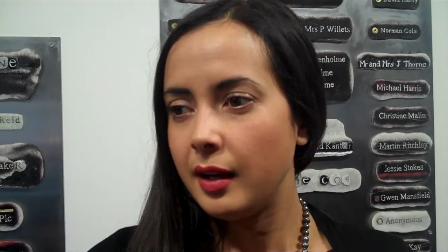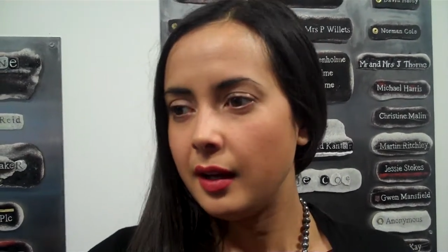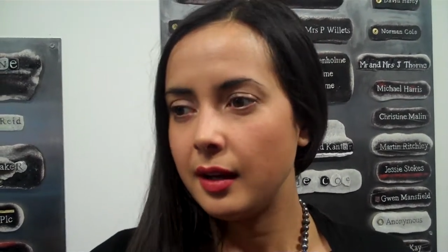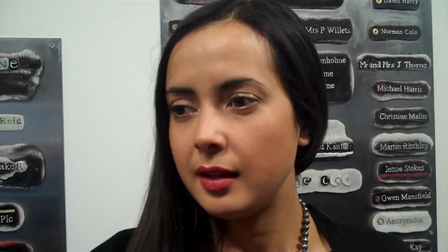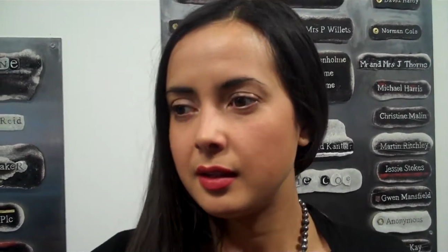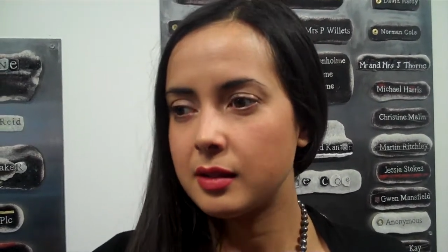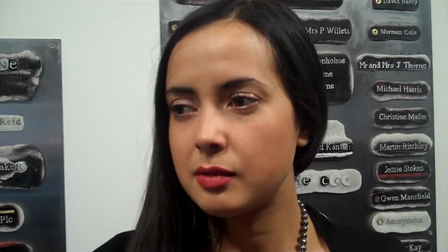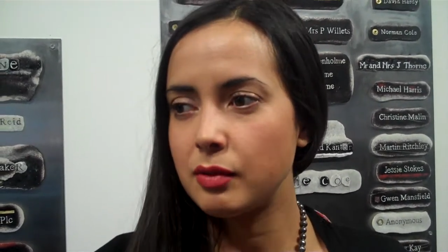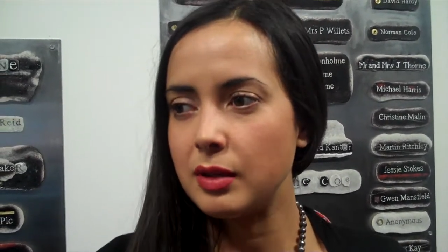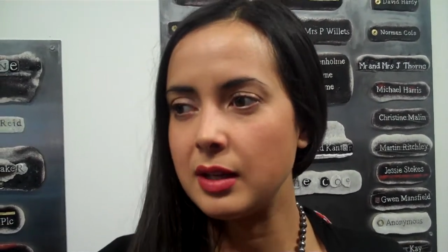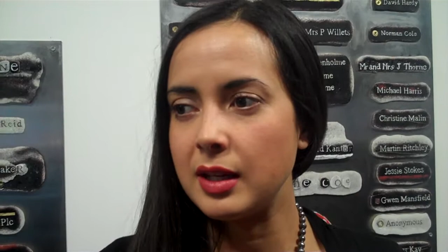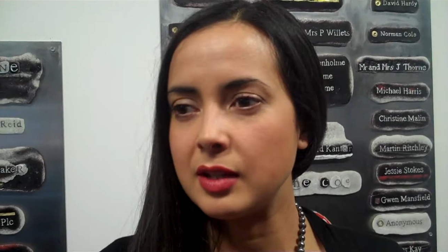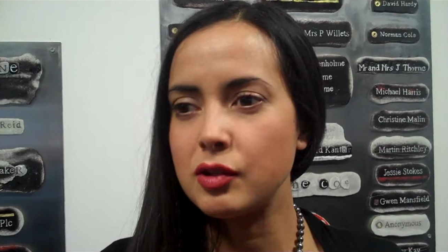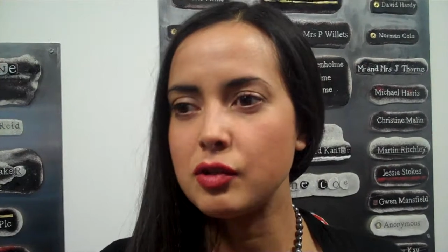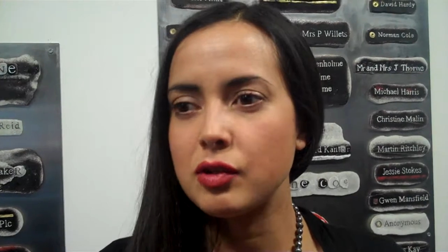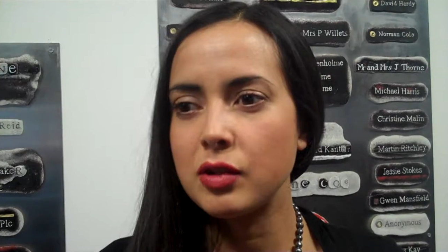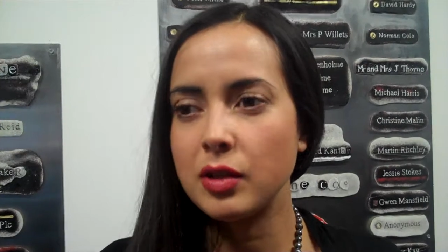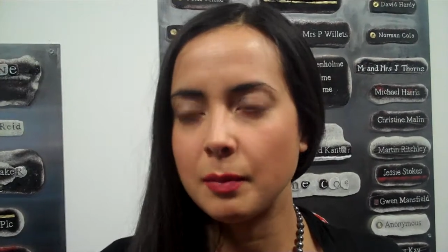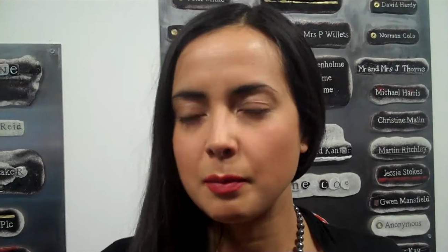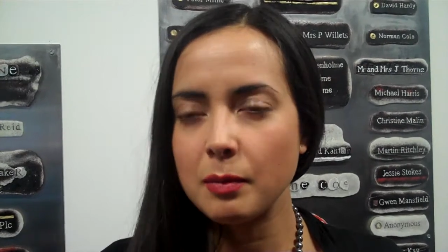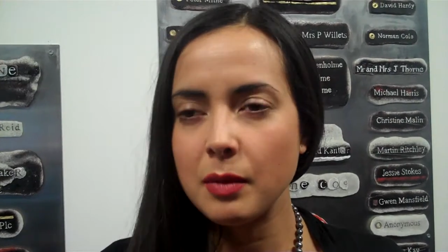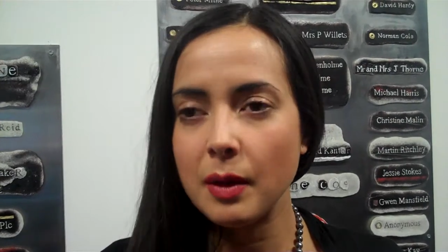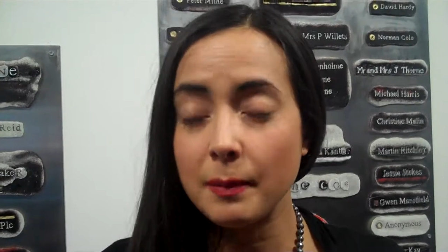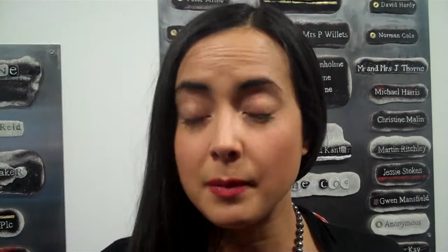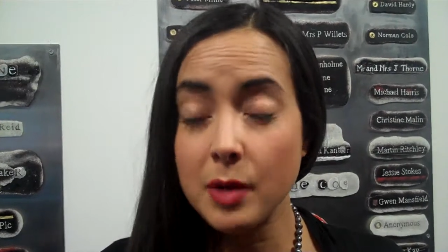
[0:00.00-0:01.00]
It's really
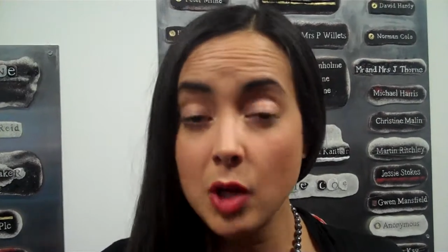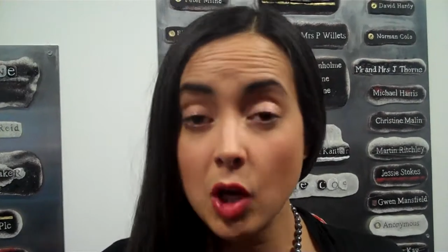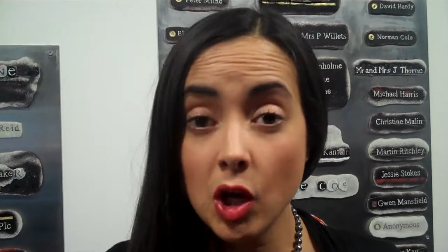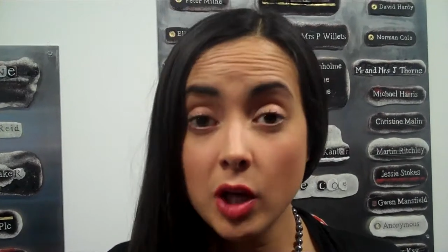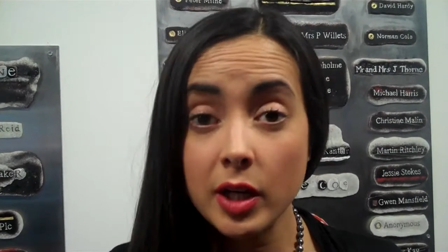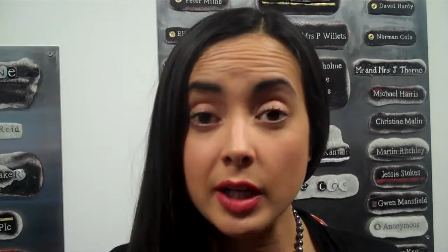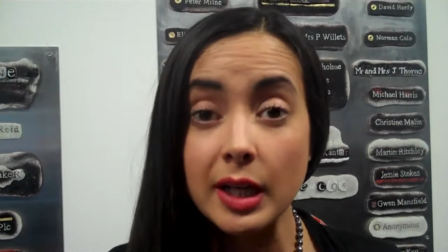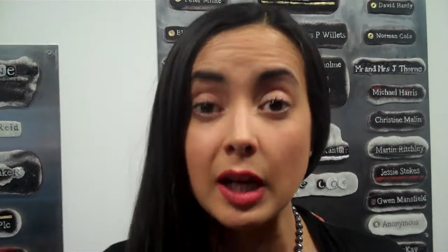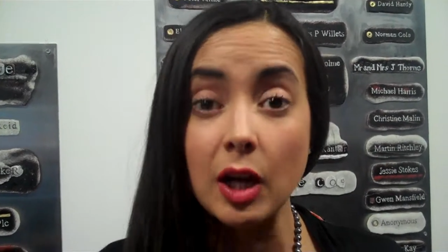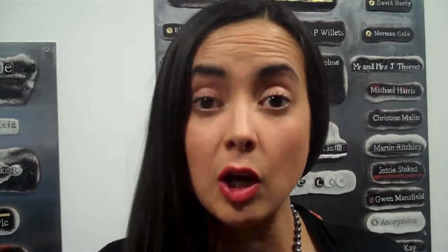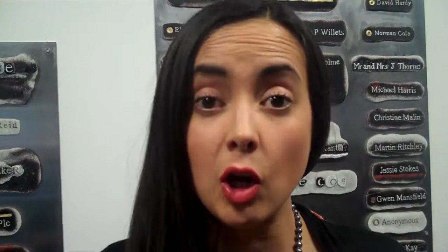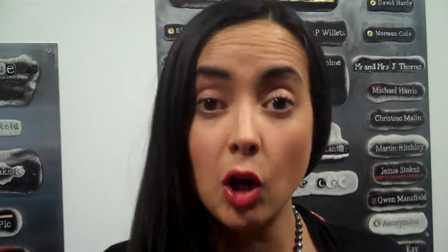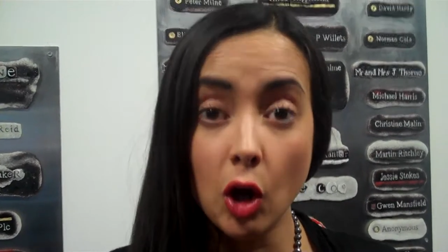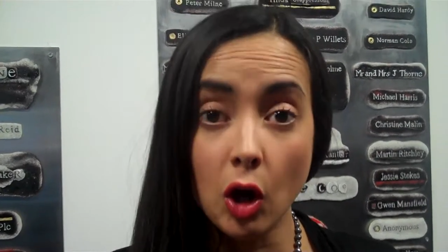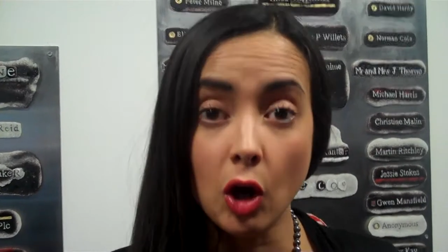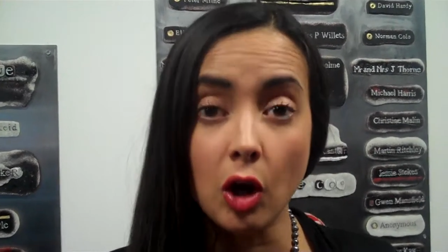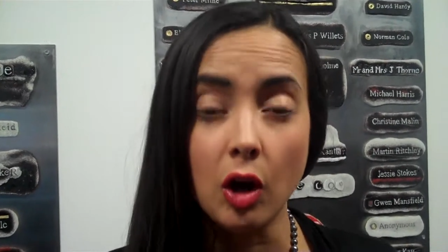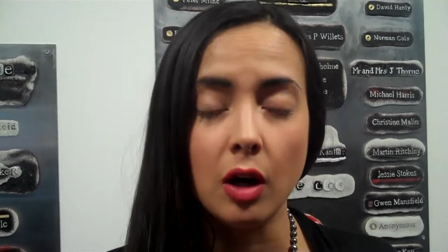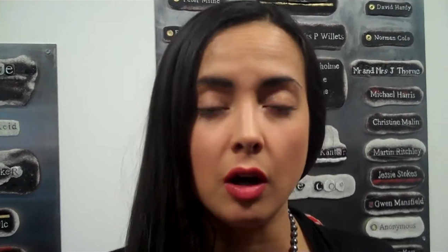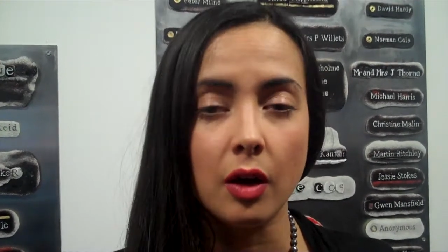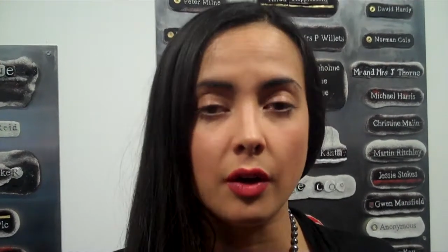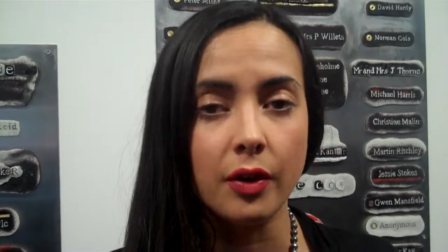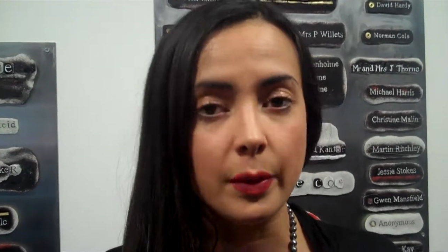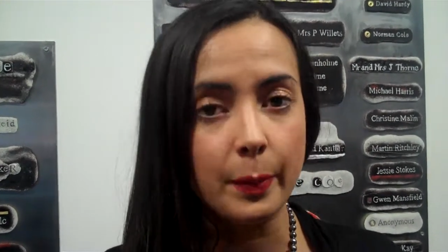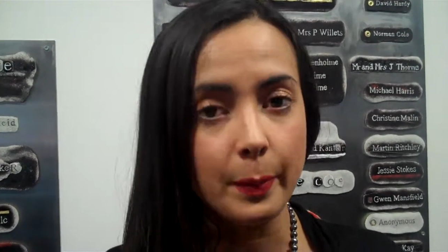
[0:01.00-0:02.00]
interesting. I'm learning a
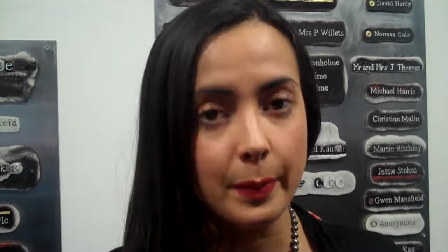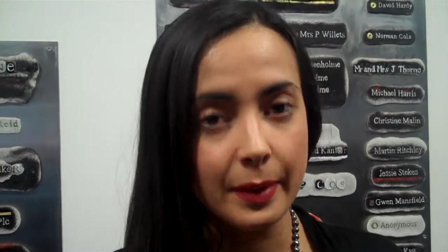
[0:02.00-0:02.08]
lot on the